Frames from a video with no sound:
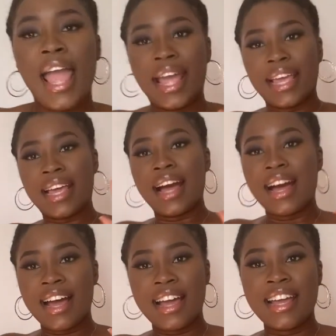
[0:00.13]
Hey
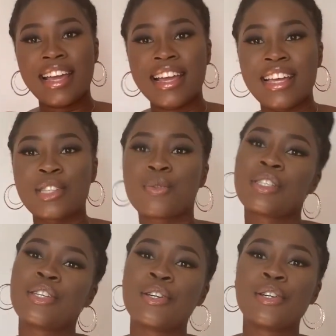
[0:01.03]
guys,
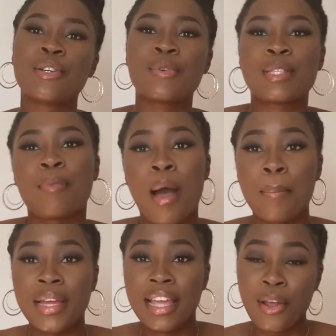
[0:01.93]
what's good? What's
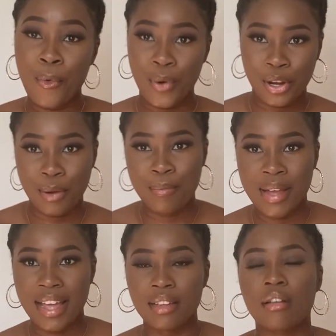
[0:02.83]
popping? Welcome Hello,
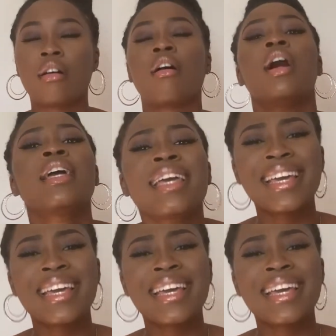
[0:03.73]
back. Salam.